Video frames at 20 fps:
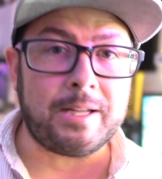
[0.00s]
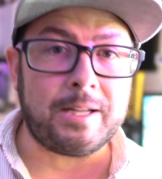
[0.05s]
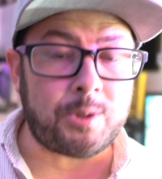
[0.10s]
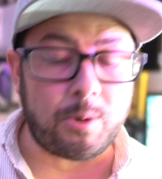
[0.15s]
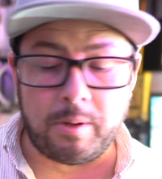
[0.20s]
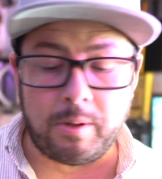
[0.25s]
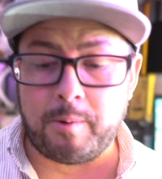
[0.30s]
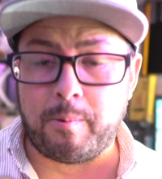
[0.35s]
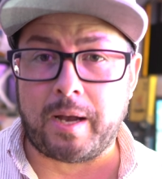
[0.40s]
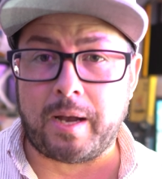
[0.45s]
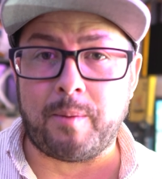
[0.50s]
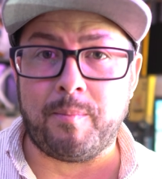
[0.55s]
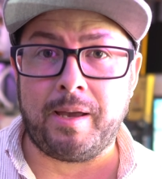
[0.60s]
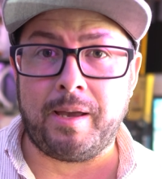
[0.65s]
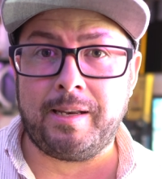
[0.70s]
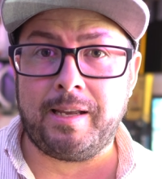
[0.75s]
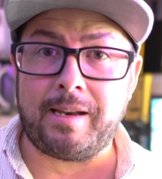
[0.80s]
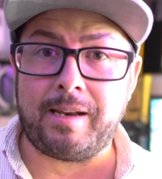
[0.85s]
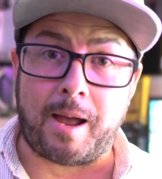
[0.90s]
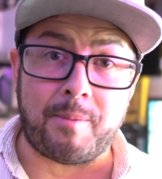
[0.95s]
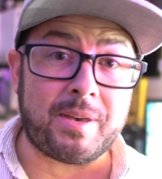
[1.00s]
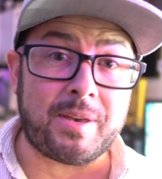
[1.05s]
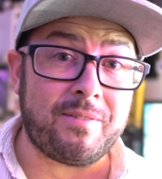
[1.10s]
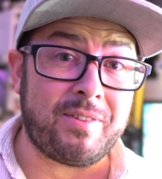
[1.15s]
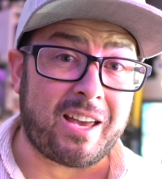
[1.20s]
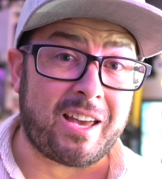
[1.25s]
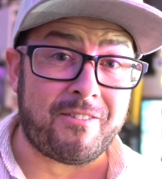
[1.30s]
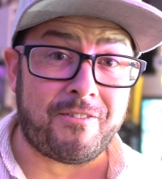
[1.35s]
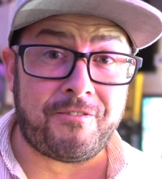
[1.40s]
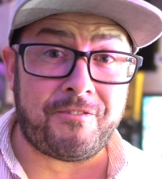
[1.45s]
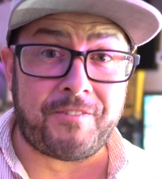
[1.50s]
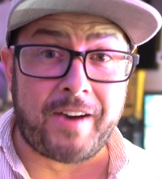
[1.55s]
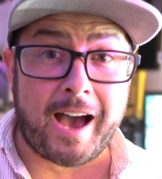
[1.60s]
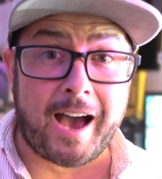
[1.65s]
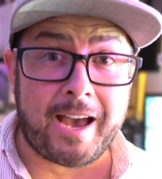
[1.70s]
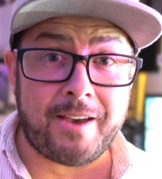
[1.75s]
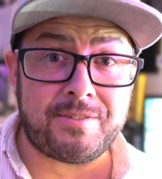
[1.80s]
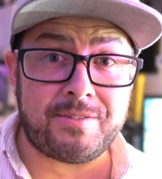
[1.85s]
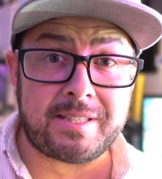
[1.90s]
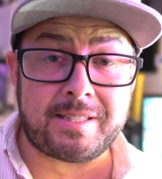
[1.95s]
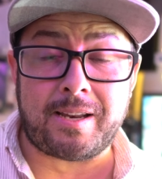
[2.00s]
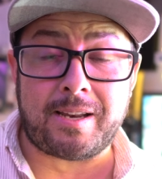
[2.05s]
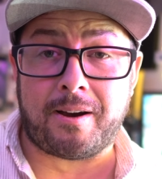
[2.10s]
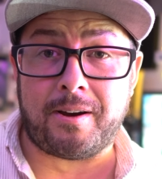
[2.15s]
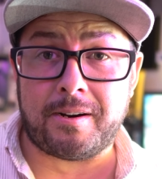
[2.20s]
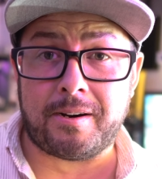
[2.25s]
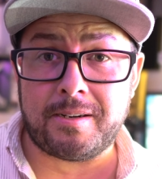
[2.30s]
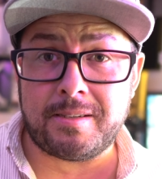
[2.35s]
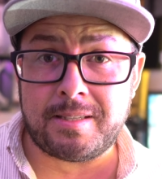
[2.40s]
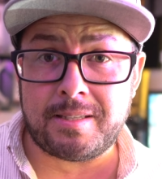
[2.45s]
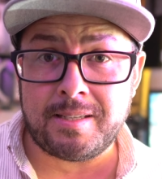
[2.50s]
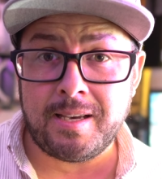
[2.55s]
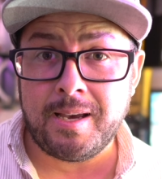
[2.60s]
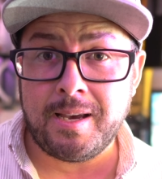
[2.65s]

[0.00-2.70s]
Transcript: I totally recommend it. I'm giving it five stars.